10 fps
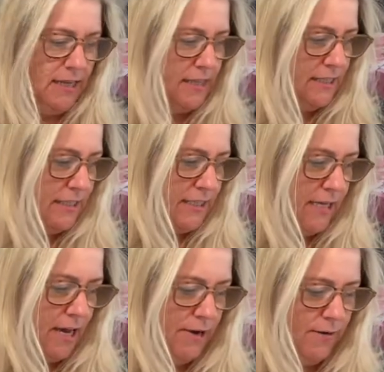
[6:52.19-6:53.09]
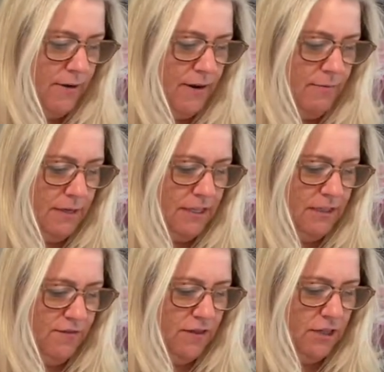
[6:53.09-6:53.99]
So let me
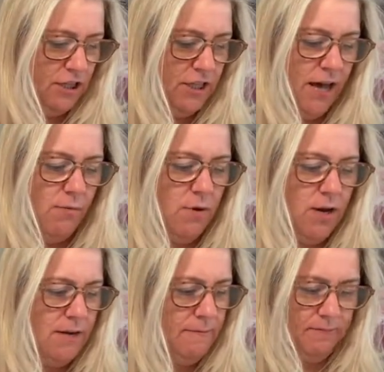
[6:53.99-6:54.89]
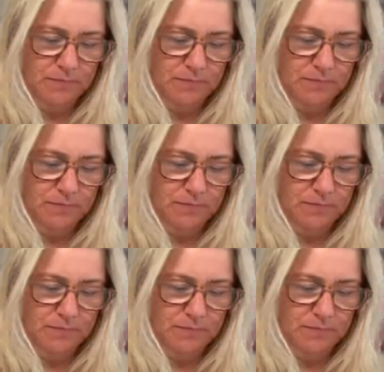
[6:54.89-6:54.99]
just finish that one.